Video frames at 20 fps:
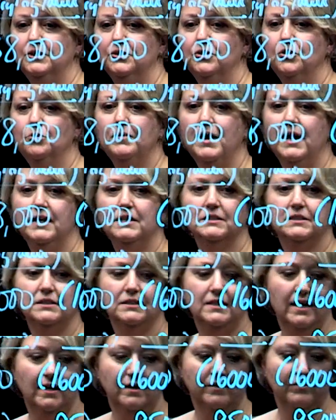zero minus the
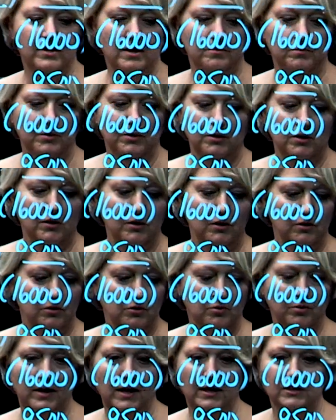negative number
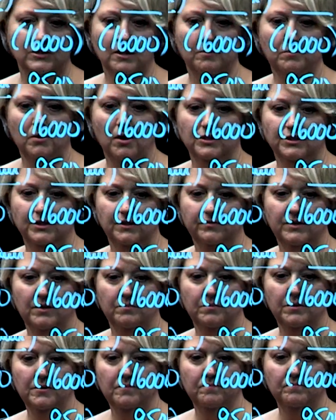creates a positive
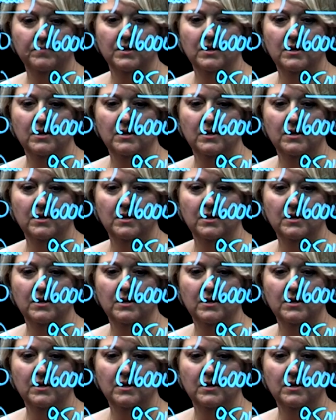number.